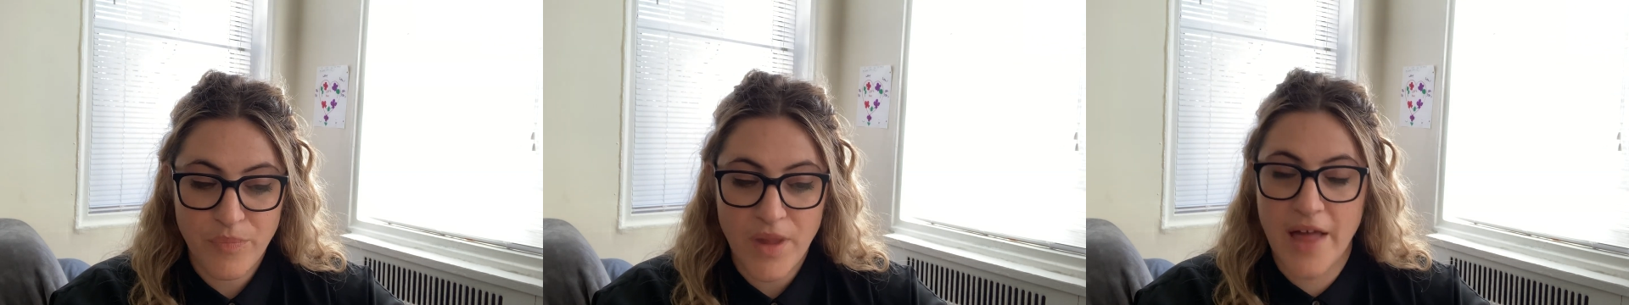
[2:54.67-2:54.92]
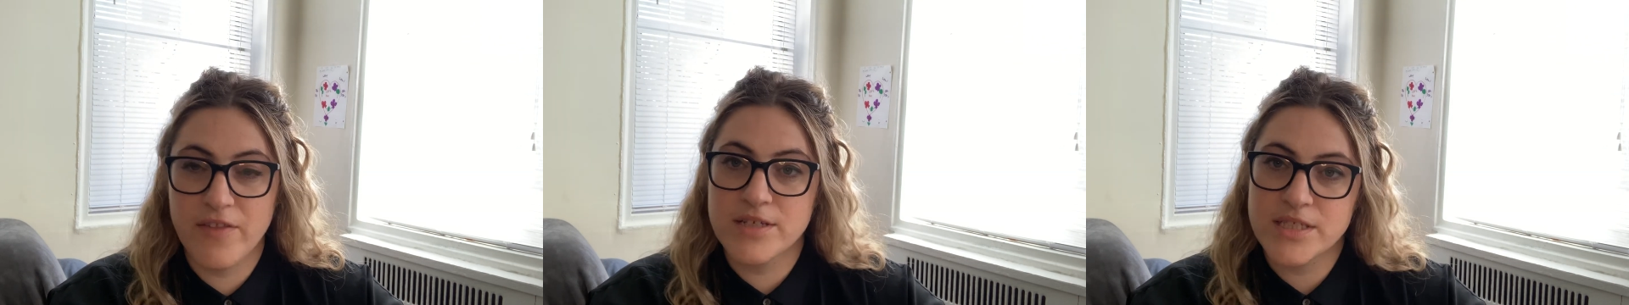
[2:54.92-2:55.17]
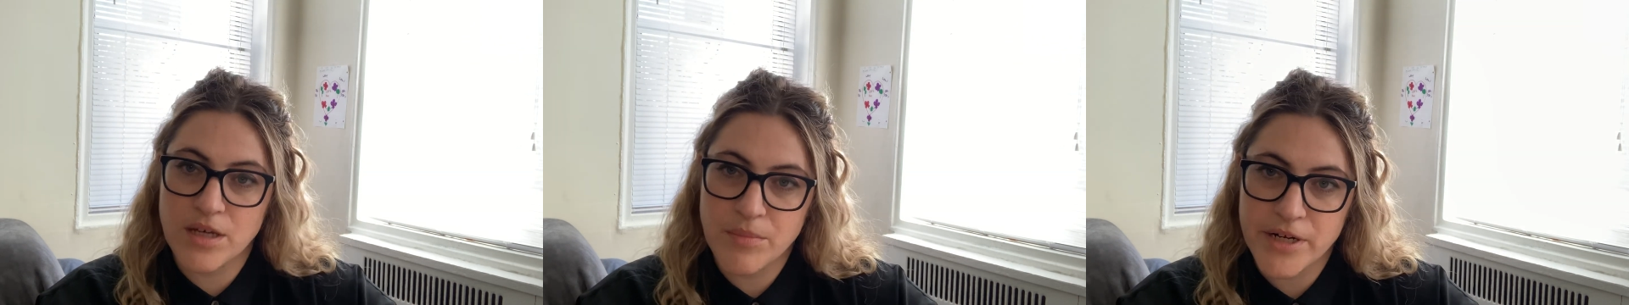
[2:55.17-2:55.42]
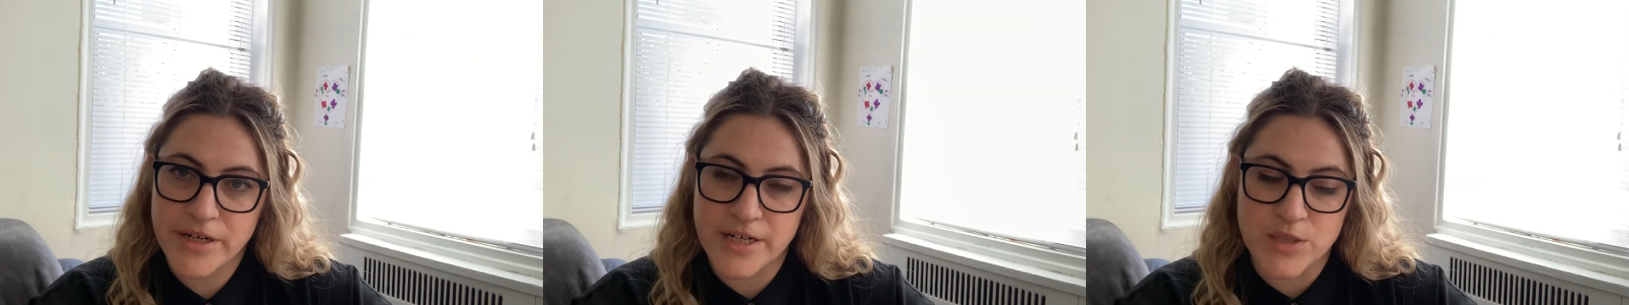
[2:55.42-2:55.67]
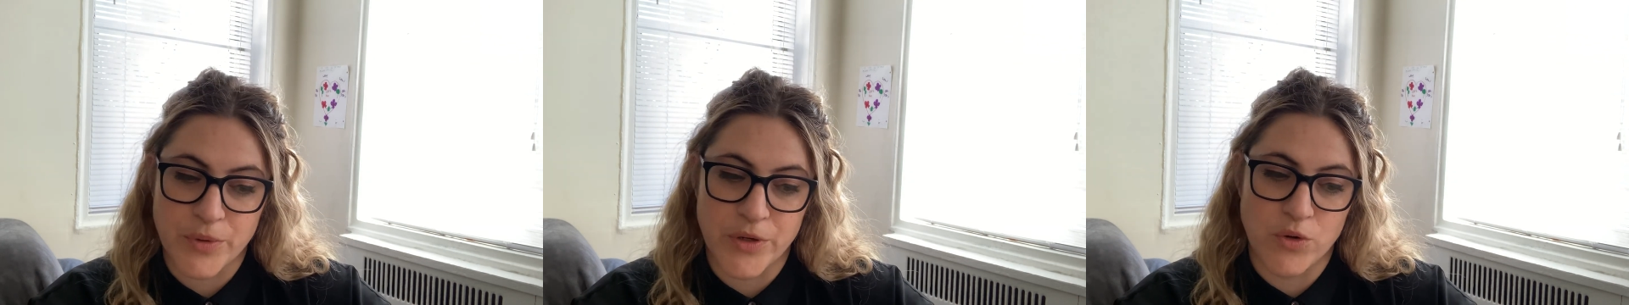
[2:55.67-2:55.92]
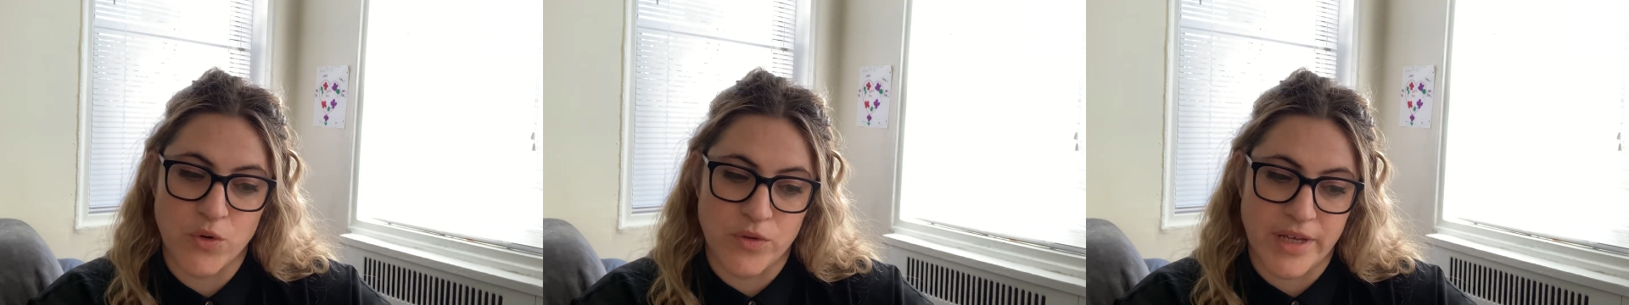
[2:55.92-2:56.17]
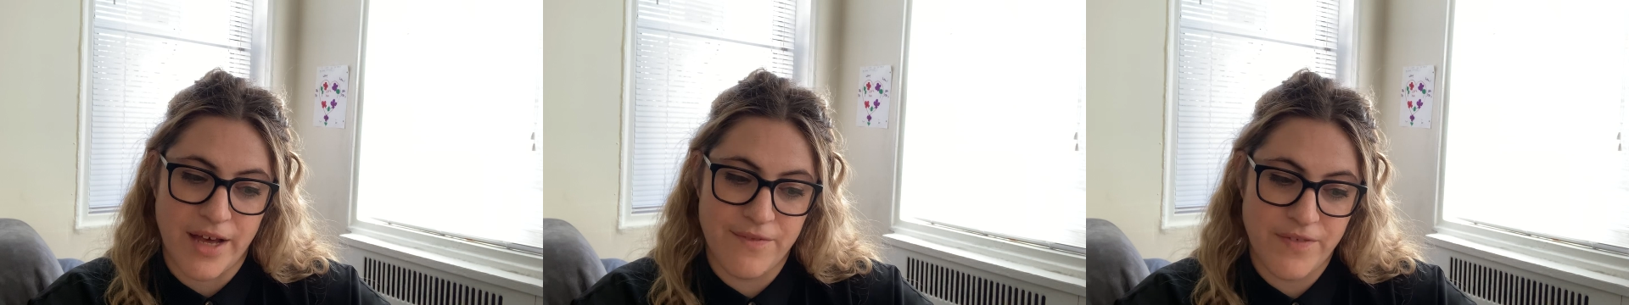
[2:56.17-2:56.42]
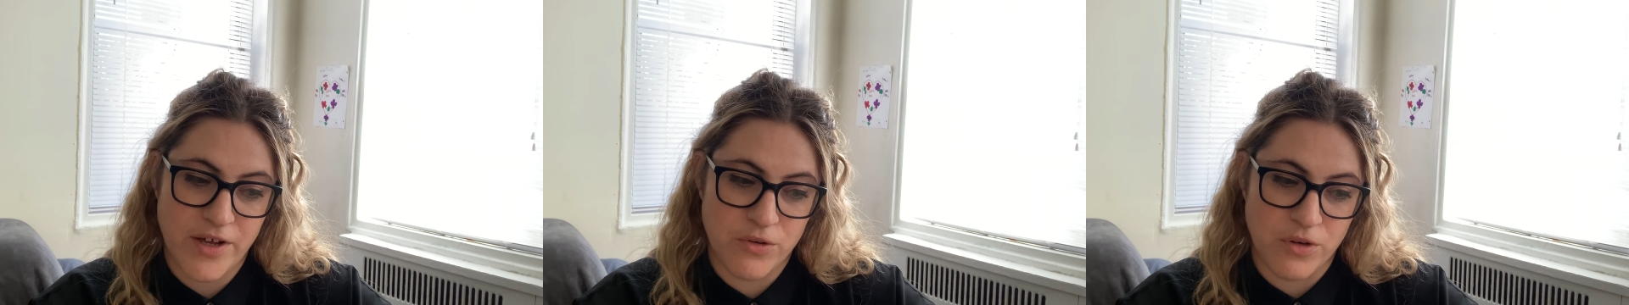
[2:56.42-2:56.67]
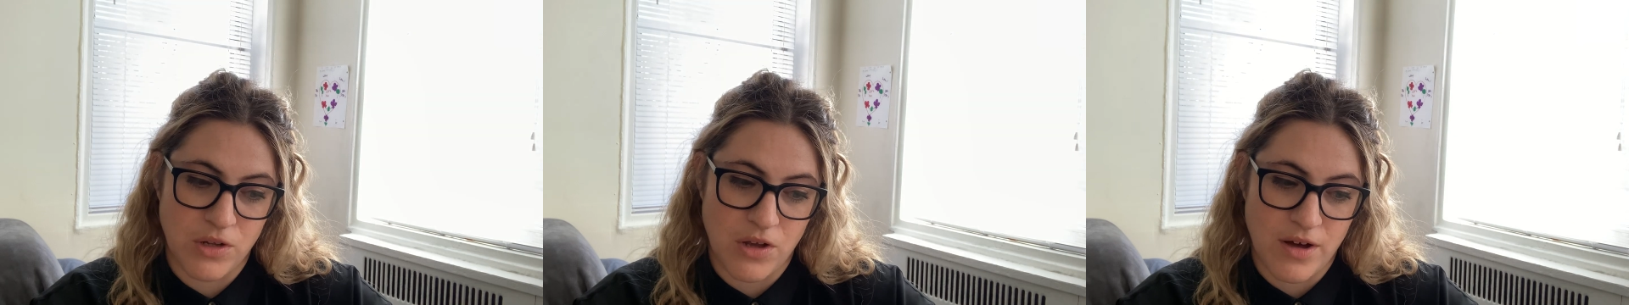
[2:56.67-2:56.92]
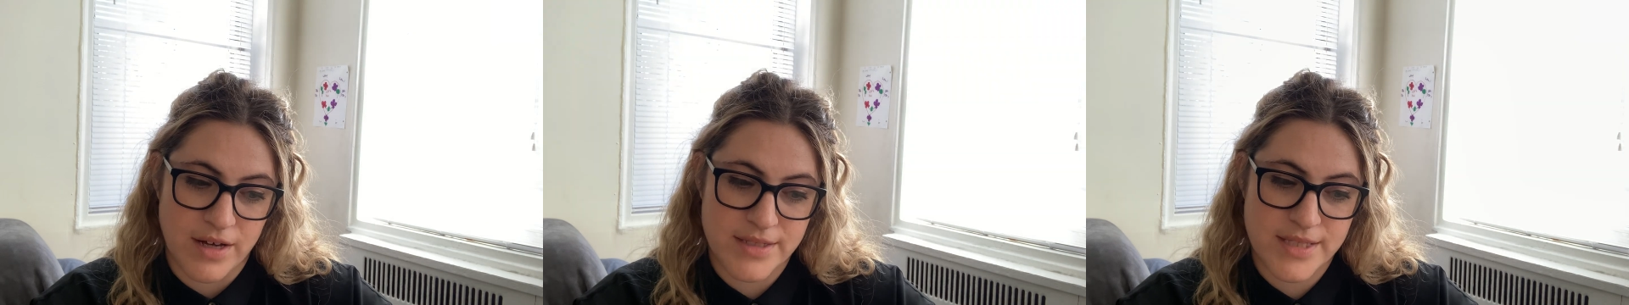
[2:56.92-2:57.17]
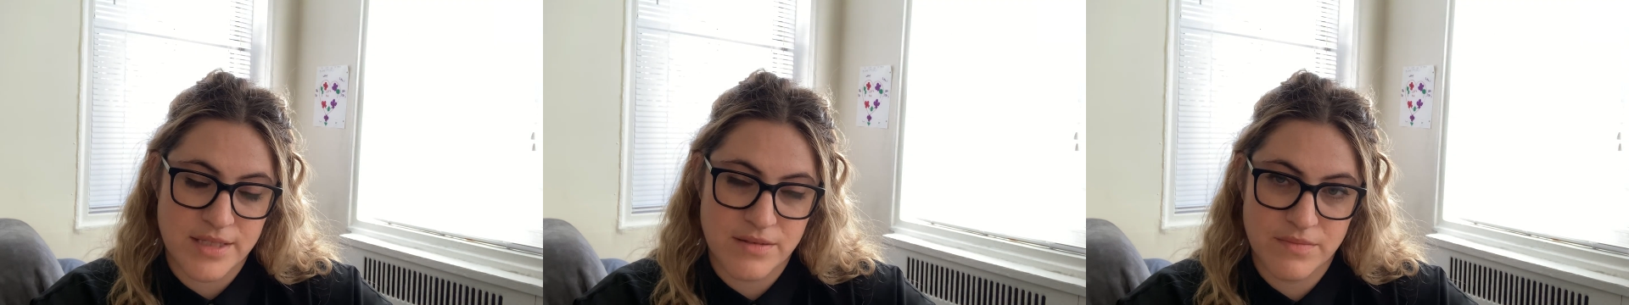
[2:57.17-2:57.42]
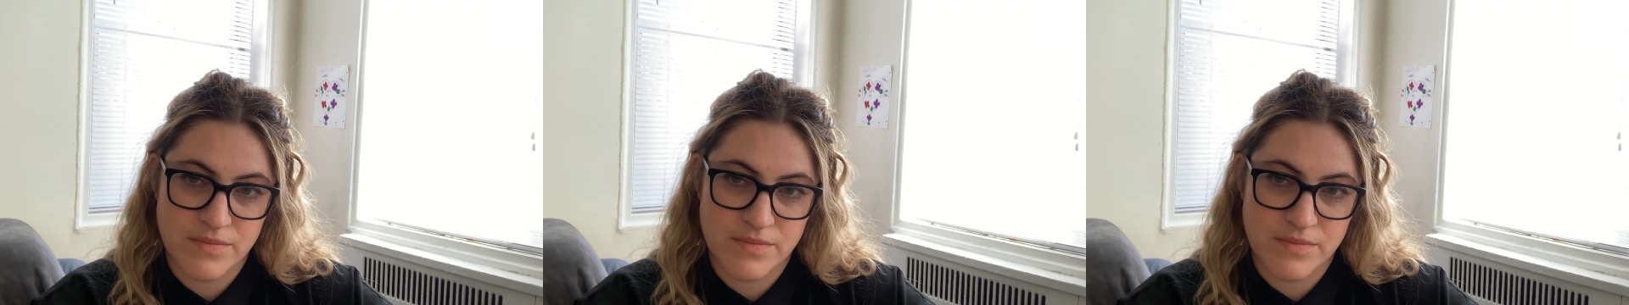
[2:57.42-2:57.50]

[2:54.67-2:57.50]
And there's some areas where you can only have federal laws.